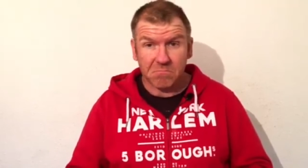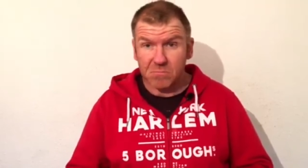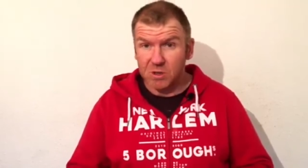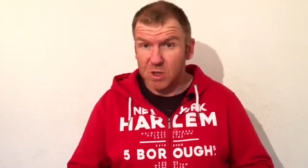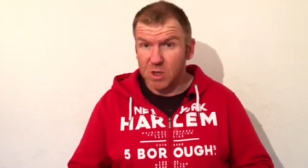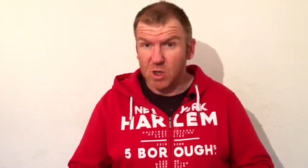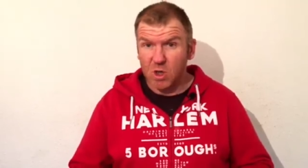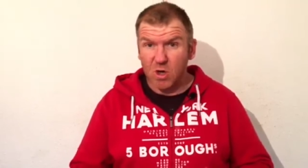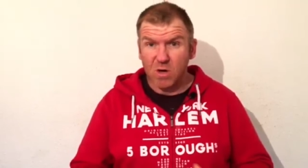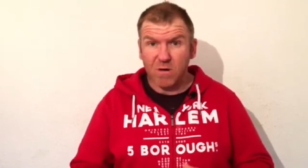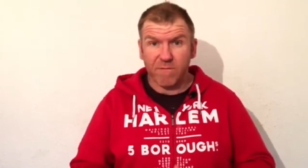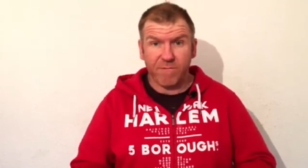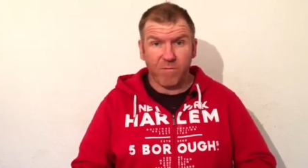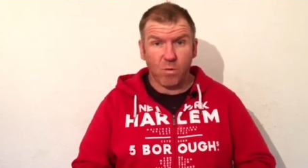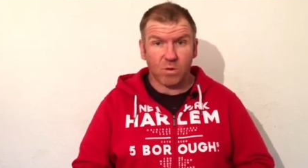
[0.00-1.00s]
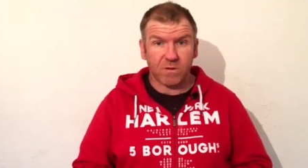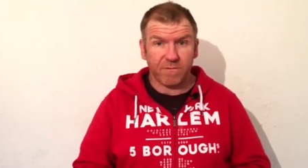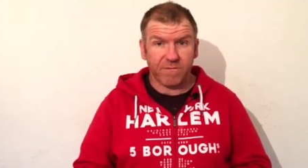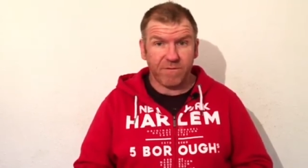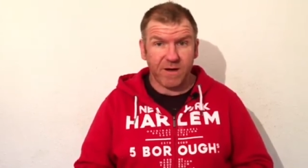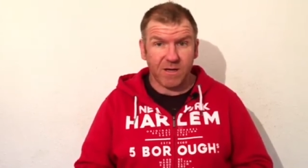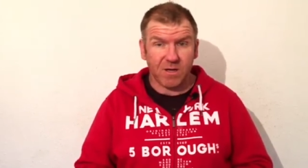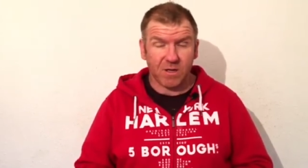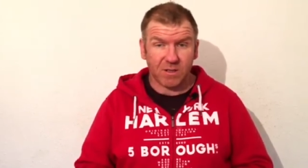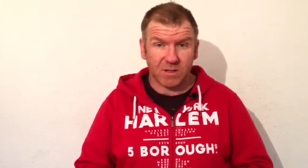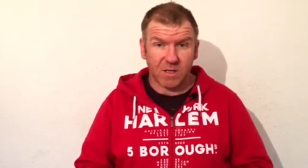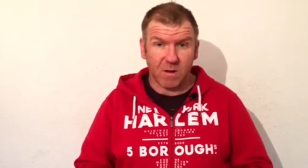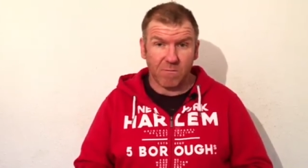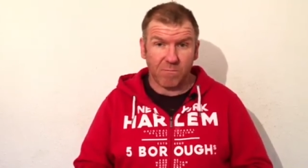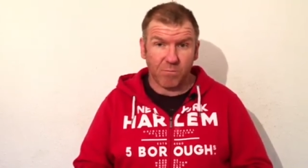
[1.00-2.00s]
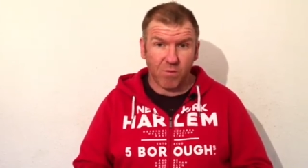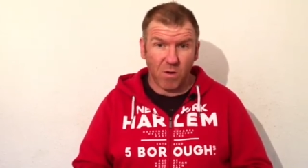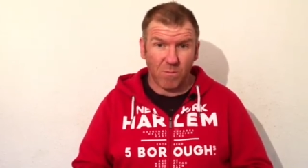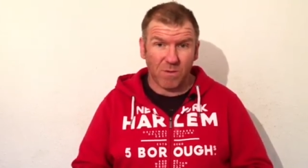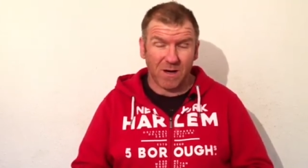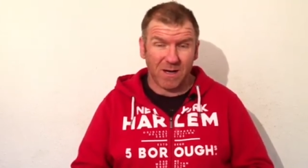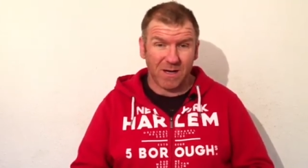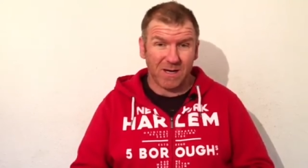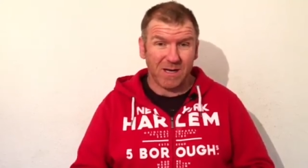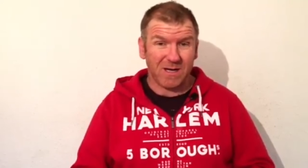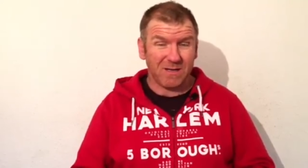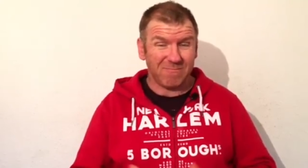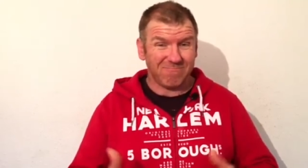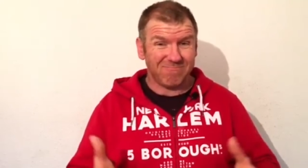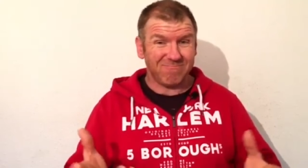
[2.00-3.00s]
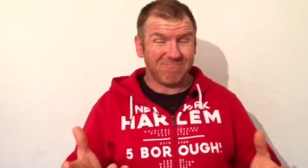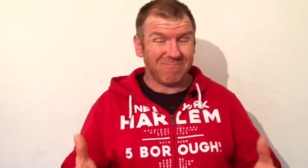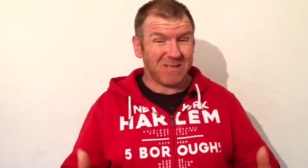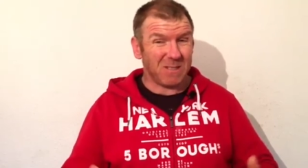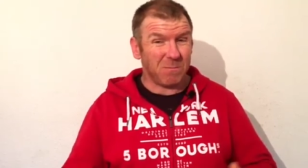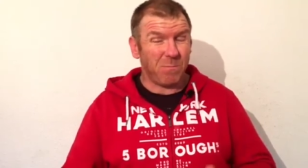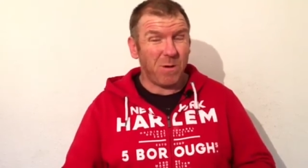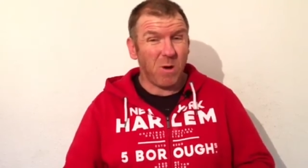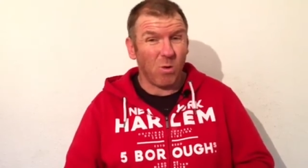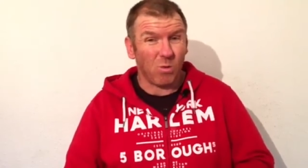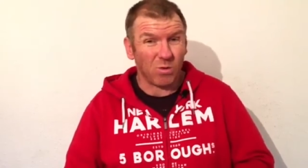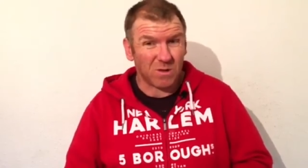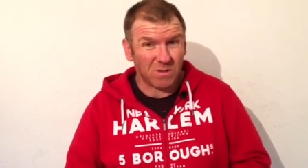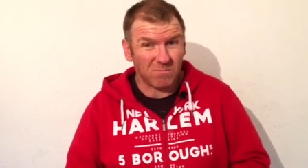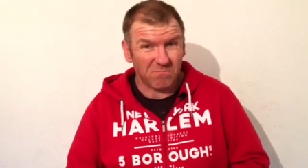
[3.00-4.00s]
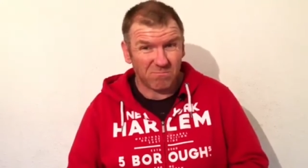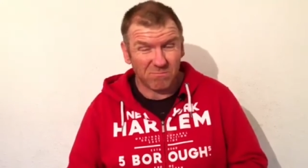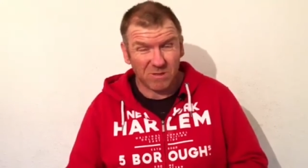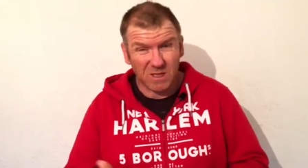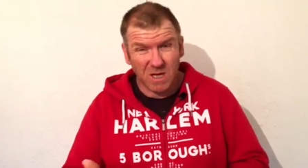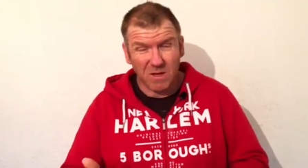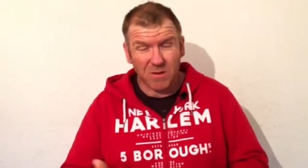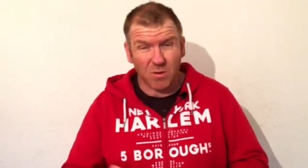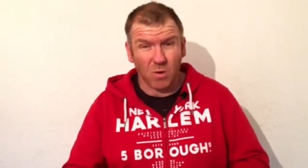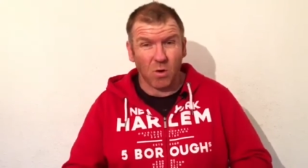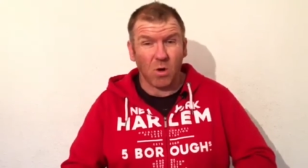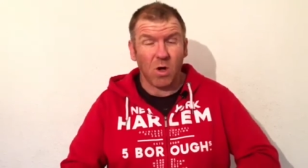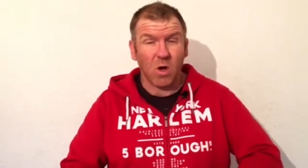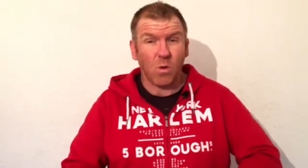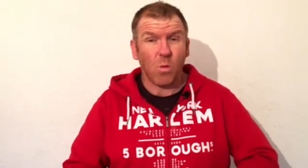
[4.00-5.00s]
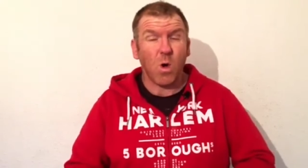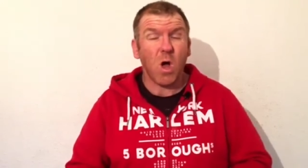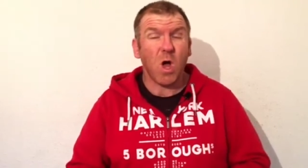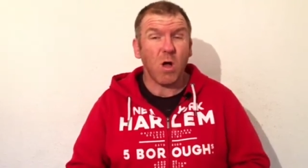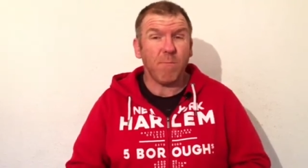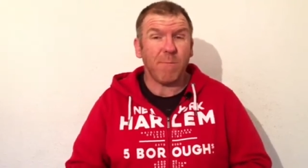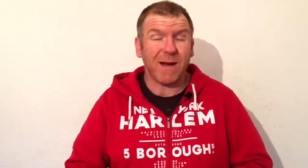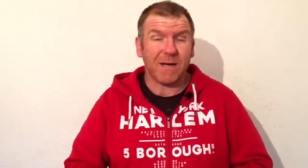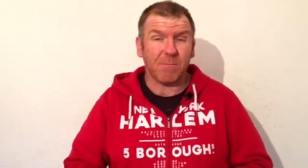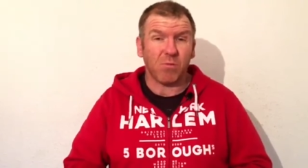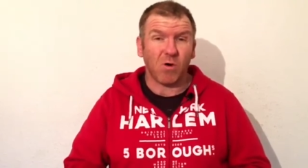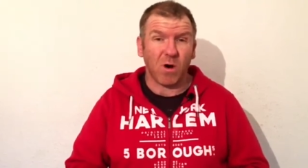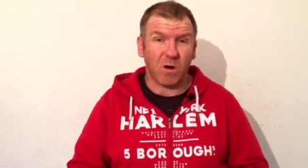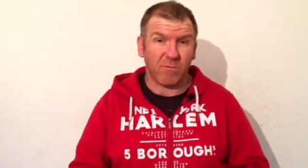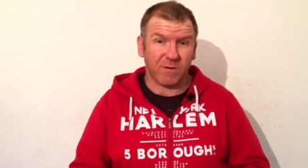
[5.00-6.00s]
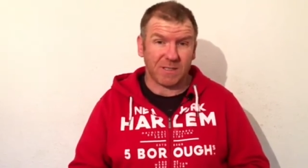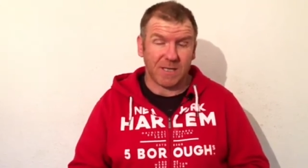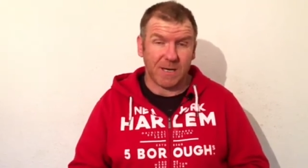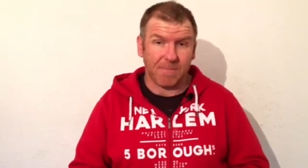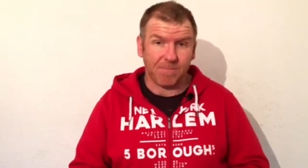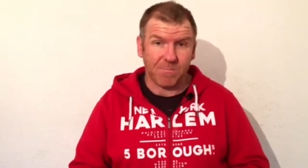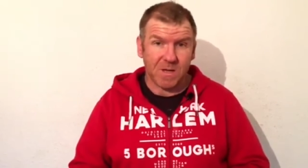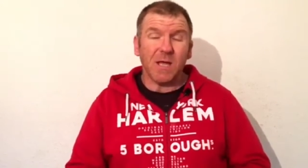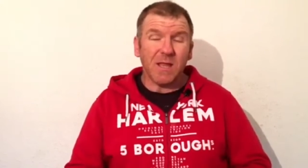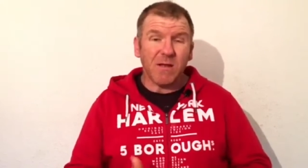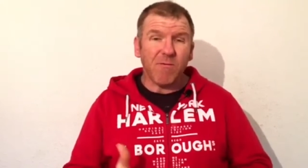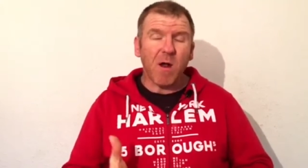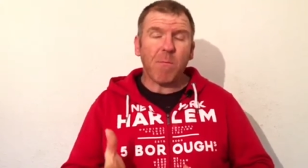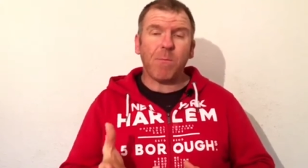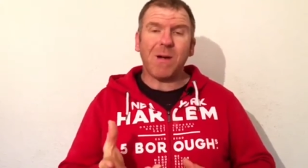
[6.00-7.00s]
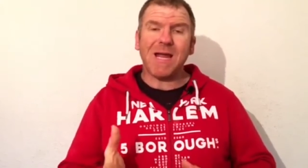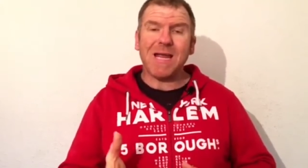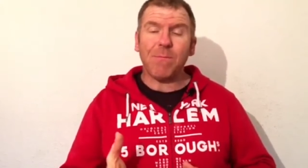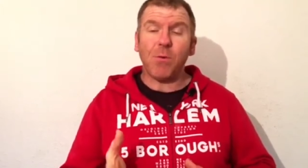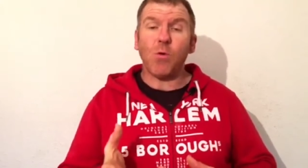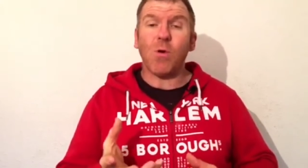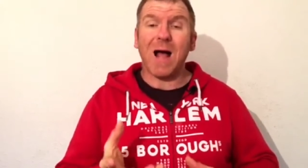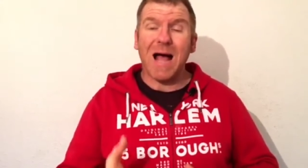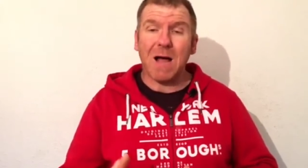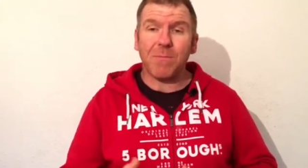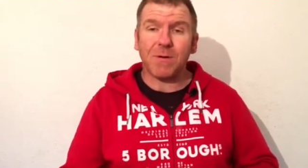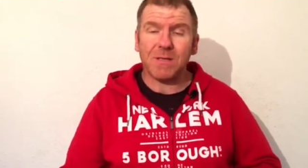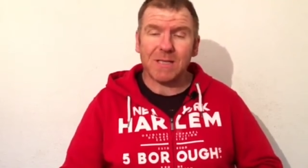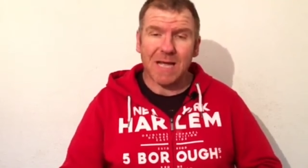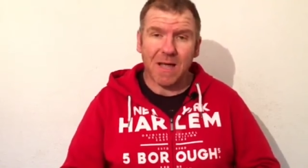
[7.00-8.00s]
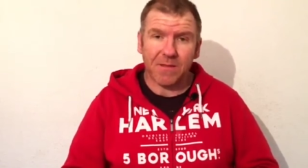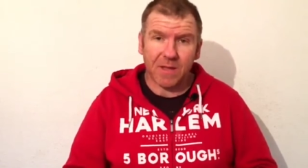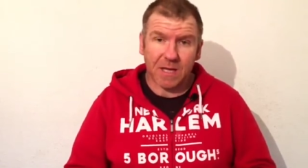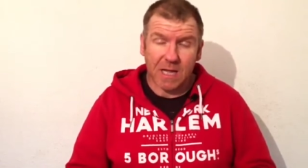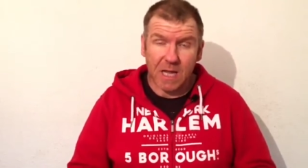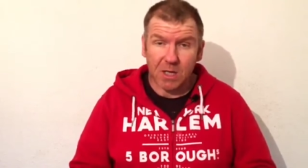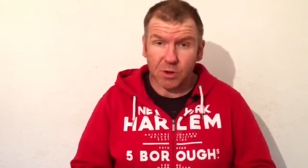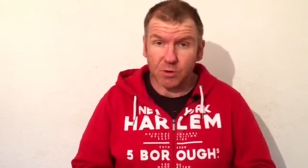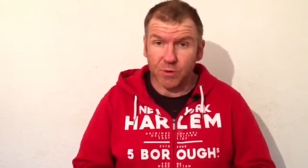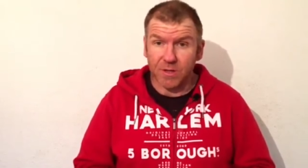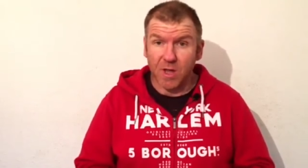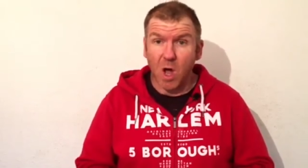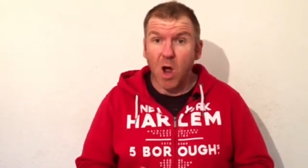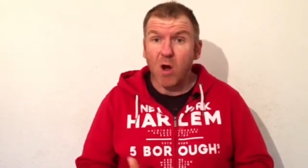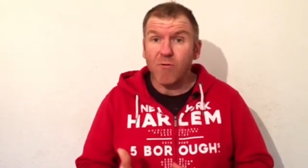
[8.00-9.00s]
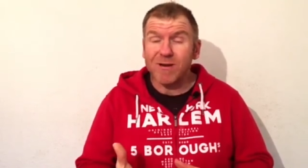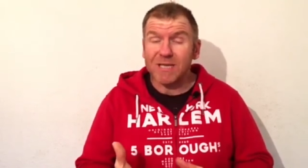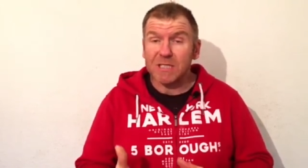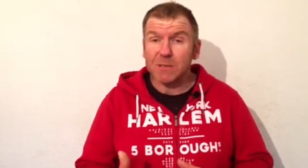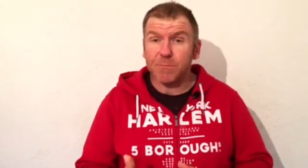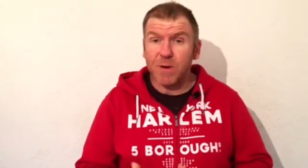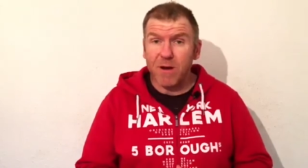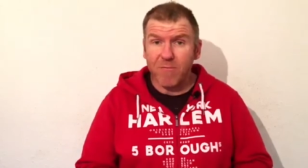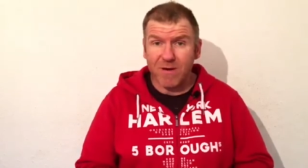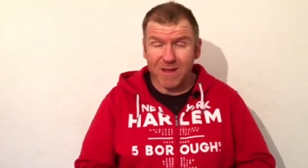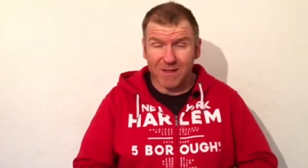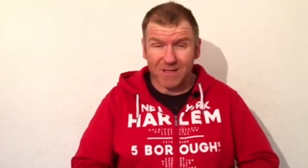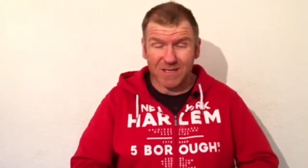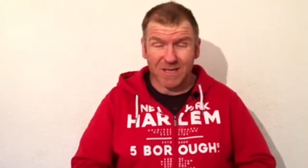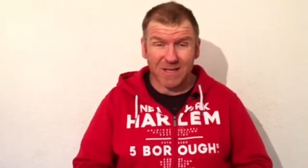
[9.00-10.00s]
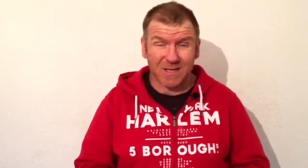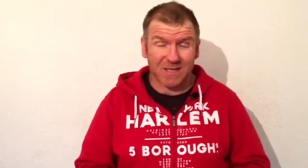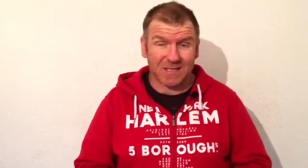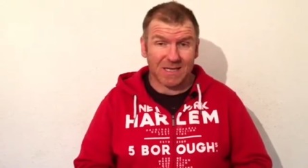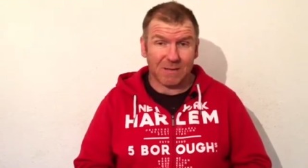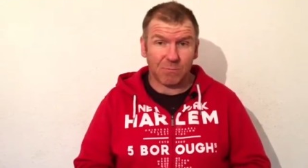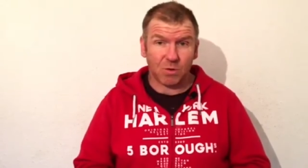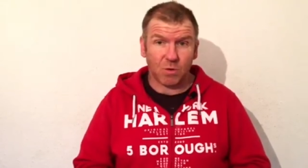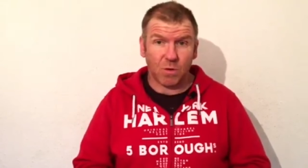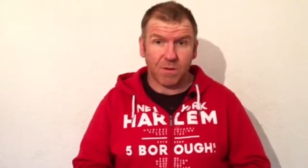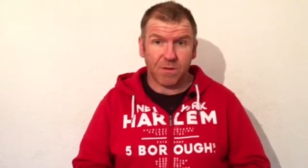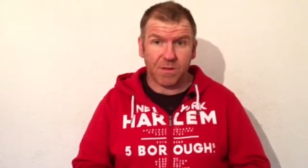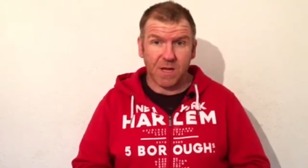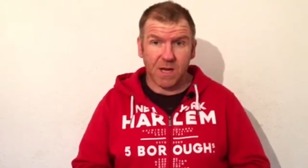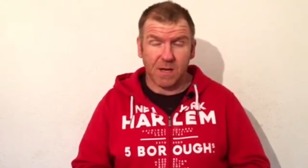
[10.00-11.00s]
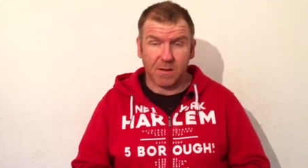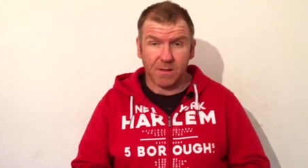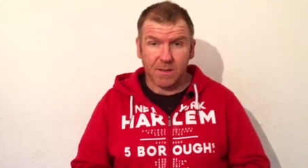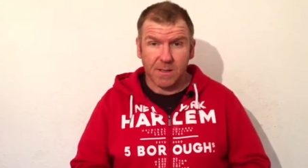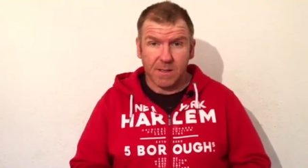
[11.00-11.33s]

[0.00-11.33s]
she couldn't afford to feed herself properly, as bills, she thought, were her main priority. There are people up and down the country that are experiencing the same sort of thing